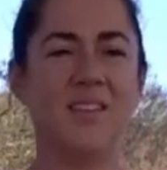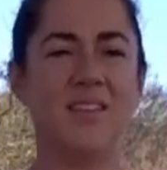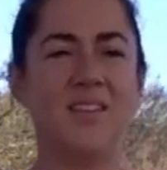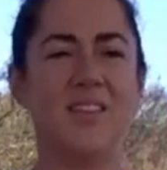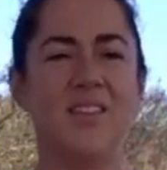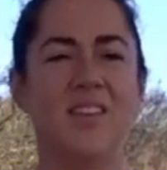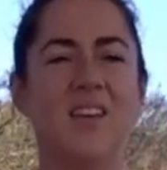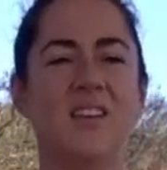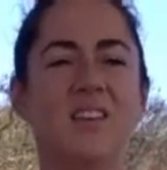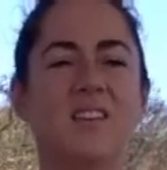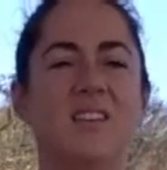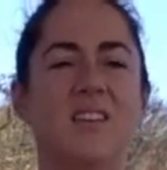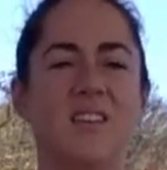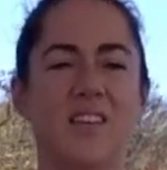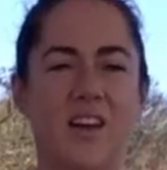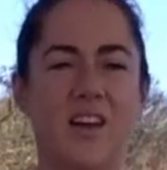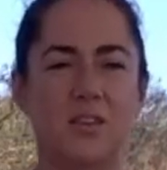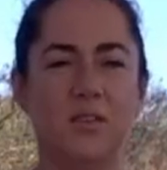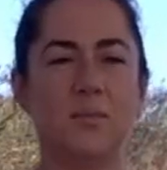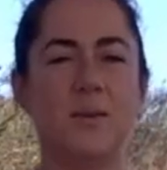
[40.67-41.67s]
this
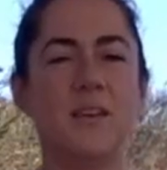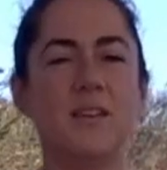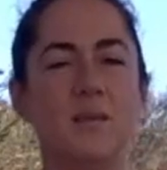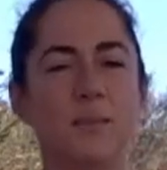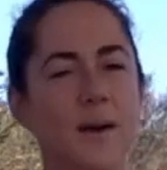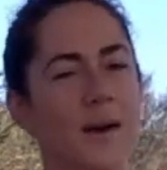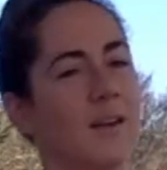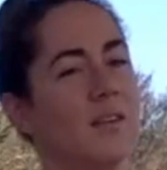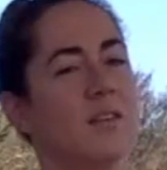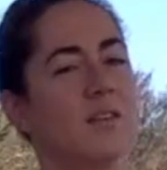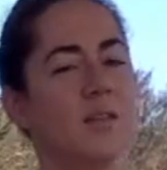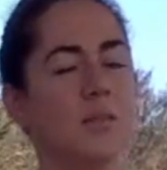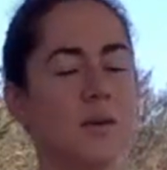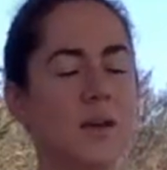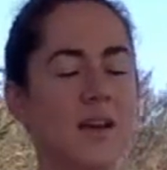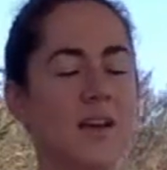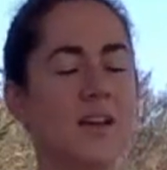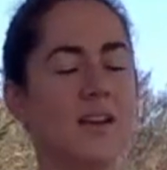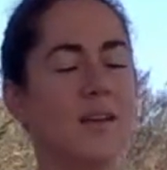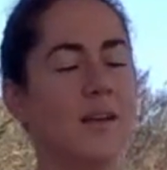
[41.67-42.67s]
allows my spine to
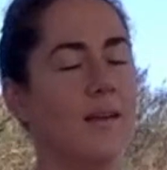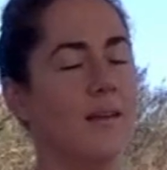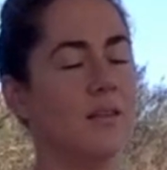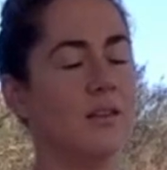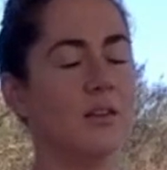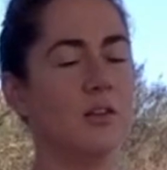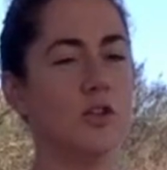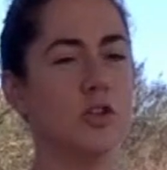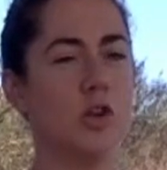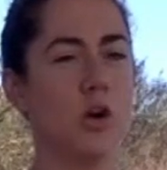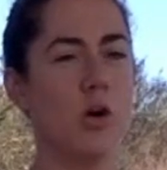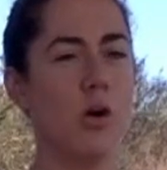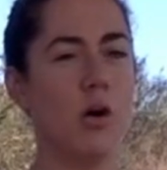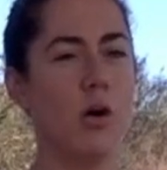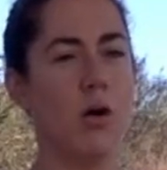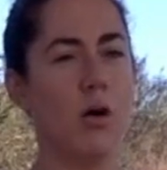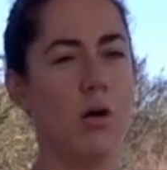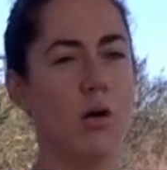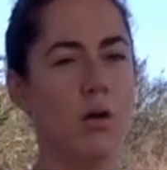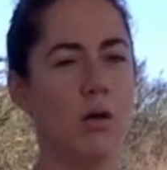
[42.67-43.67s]
be nice and
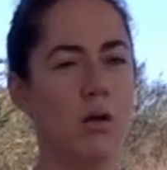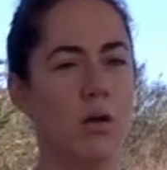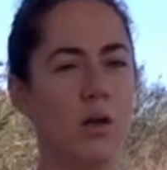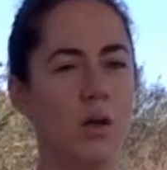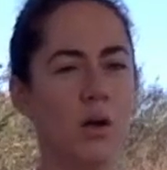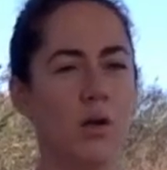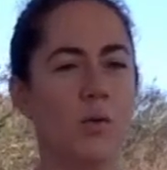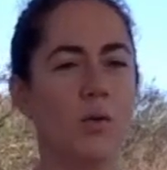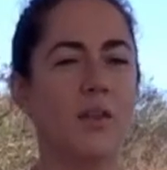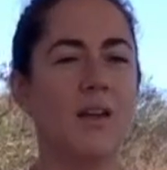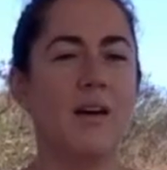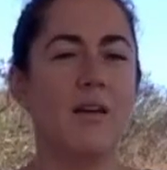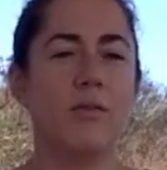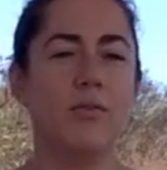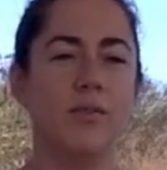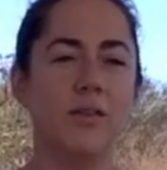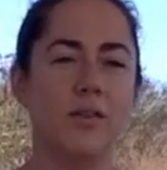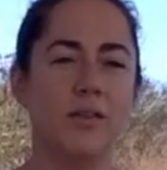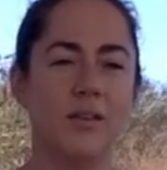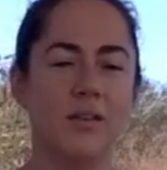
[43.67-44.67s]
tall without
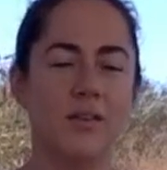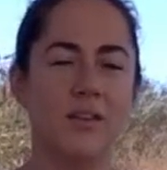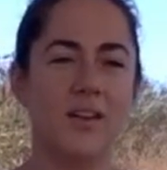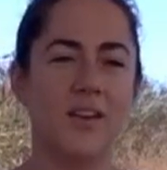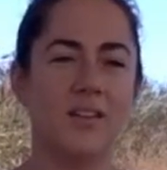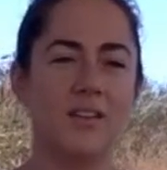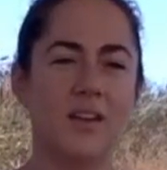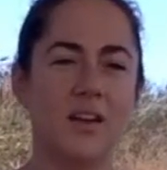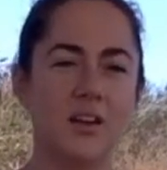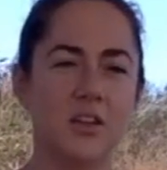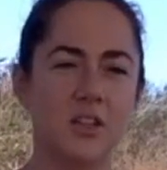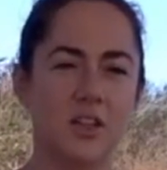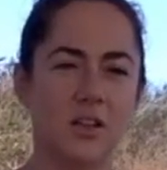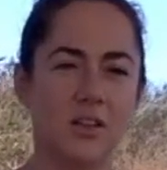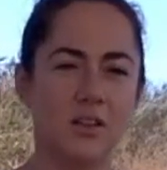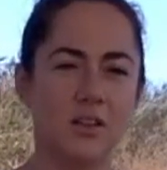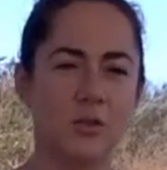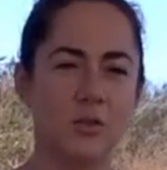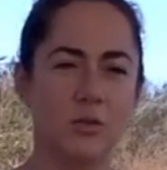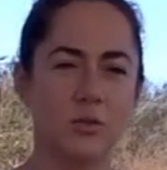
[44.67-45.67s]
feeling a lot of tension in
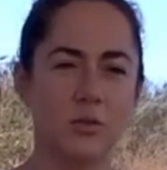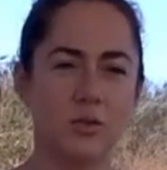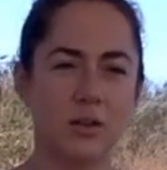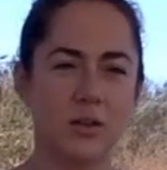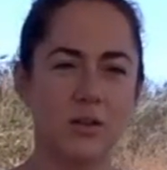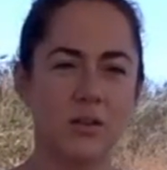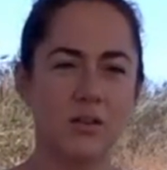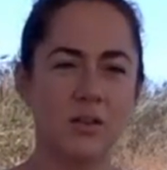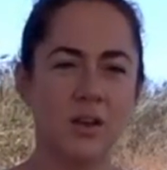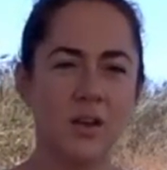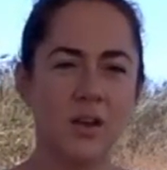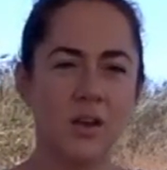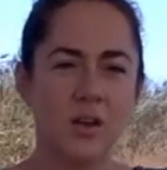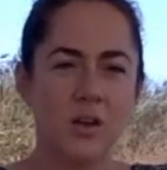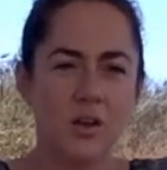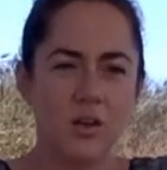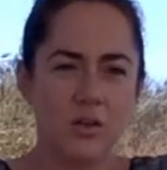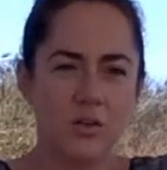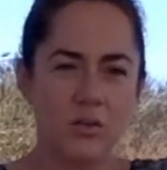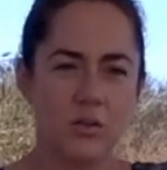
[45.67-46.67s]
the shoulders.
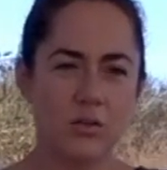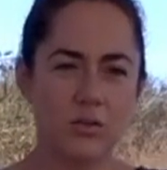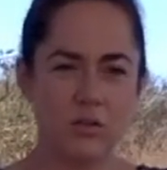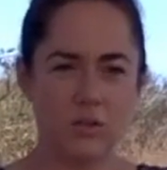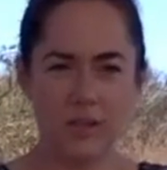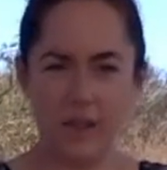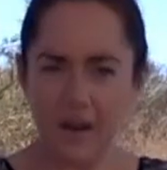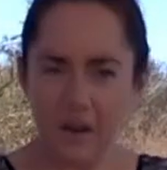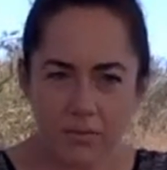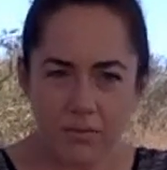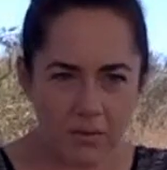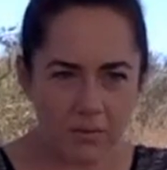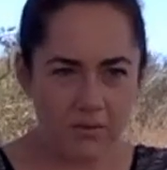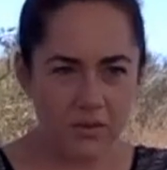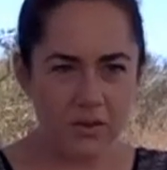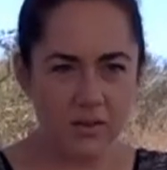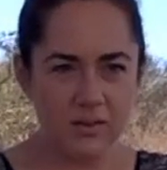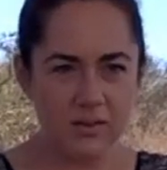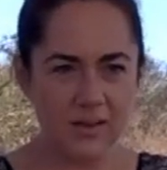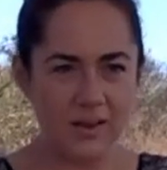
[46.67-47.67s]
So do that if it
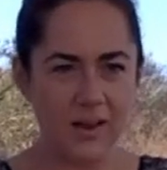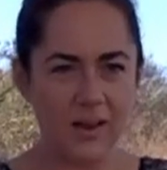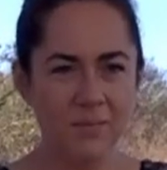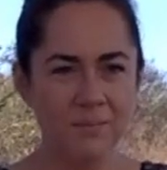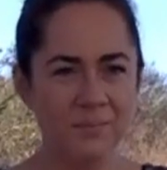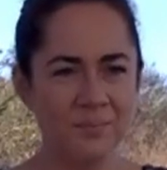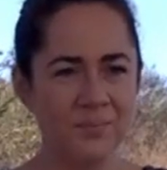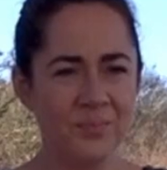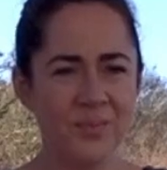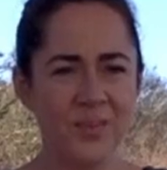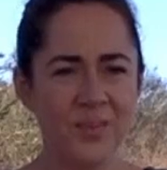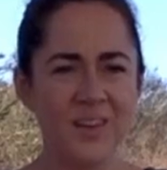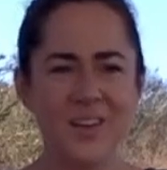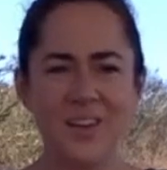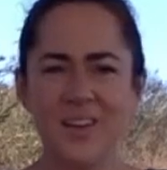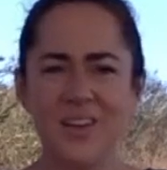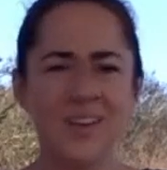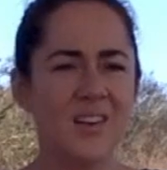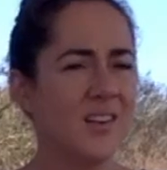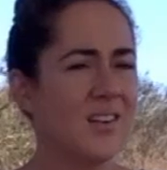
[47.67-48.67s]
feels good.
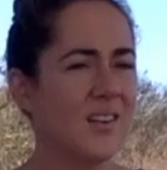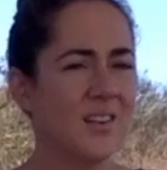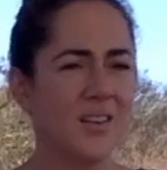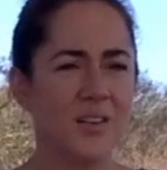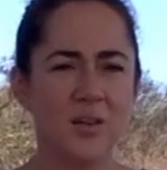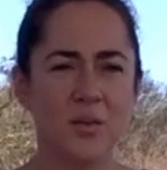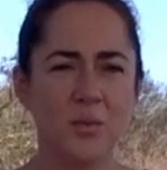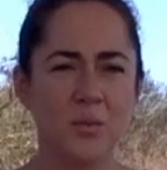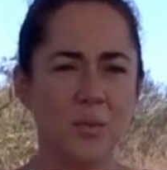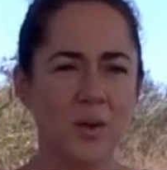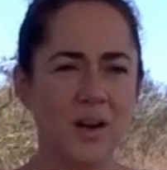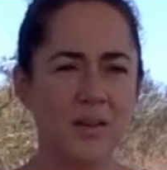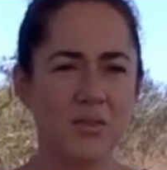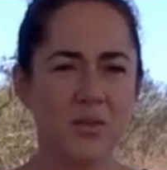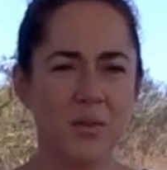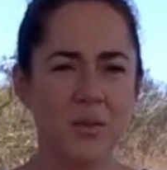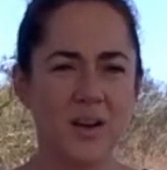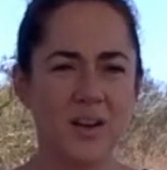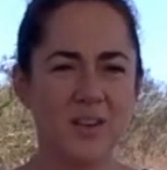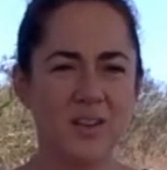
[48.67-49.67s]
Whatever
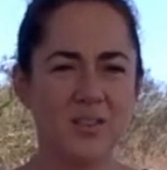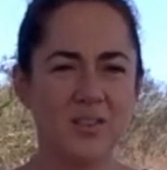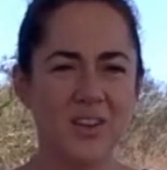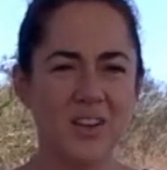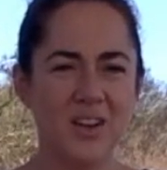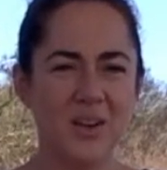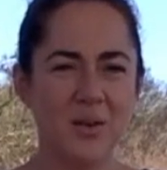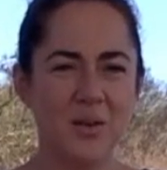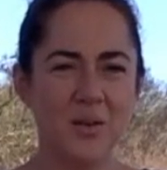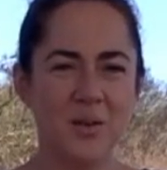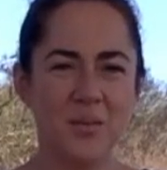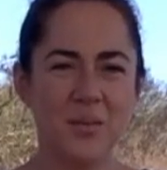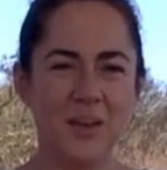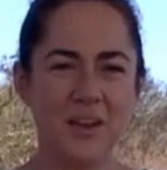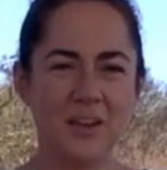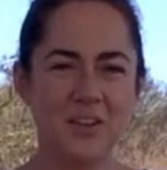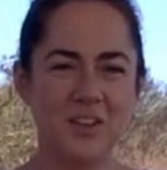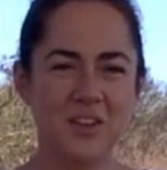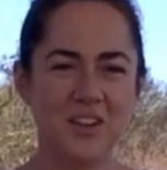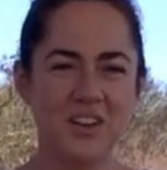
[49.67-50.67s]
works for you, make
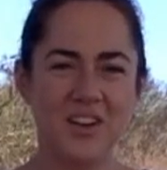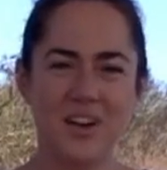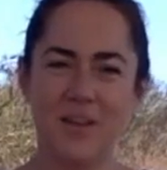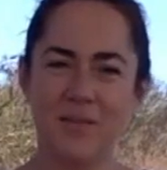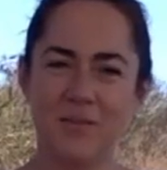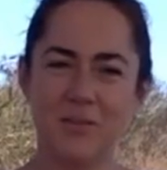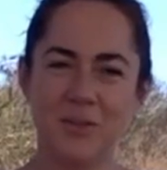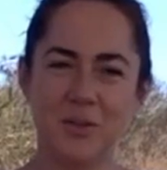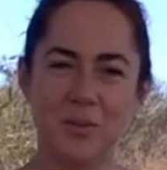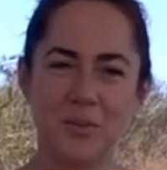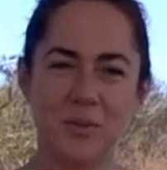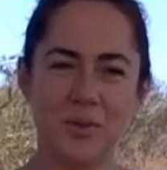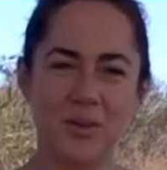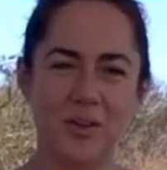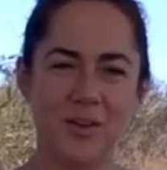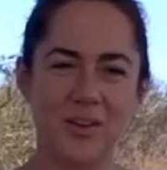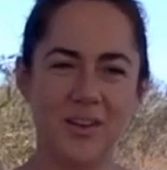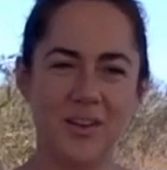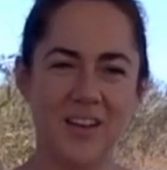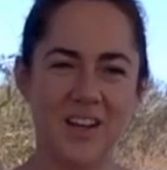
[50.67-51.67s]
sure you're
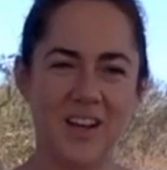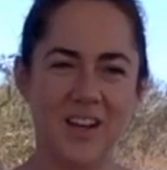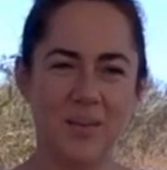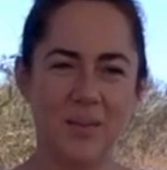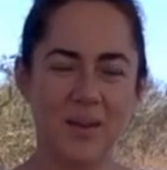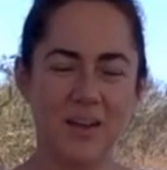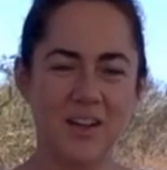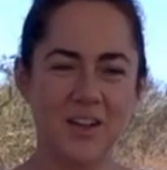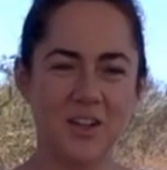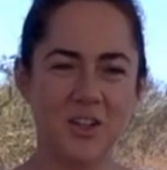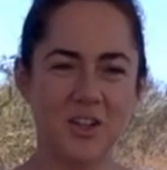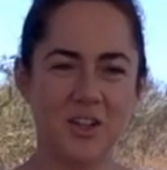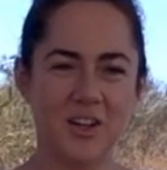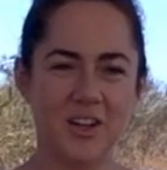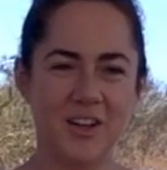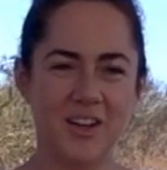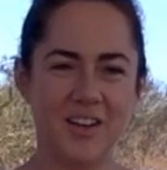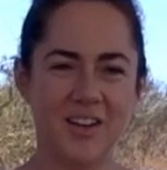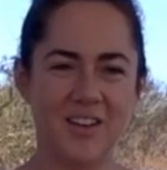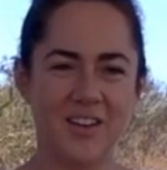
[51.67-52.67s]
comfortable and make
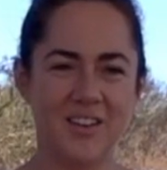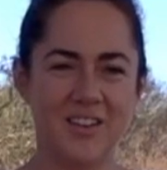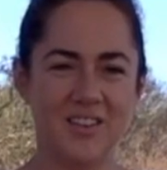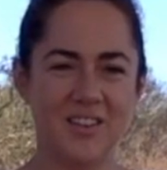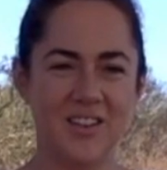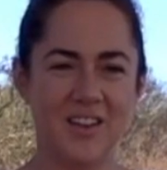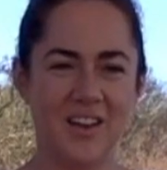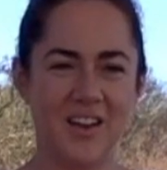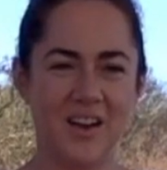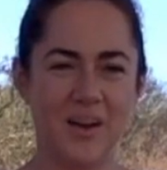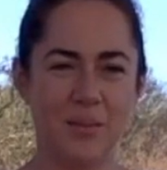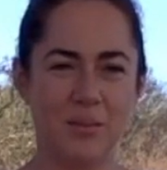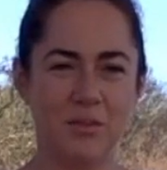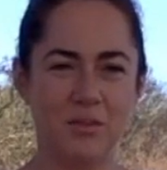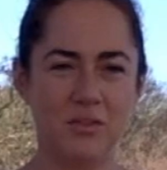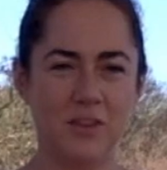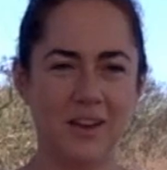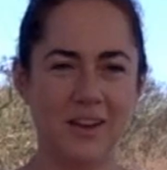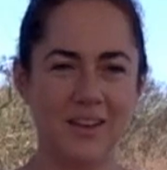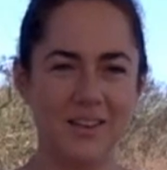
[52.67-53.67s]
sure you're sitting up
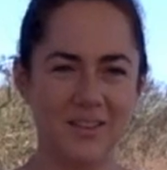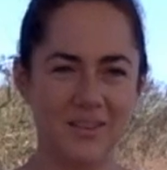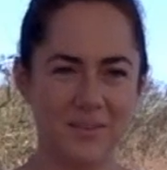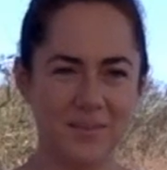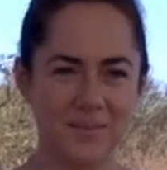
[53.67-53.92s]
straight.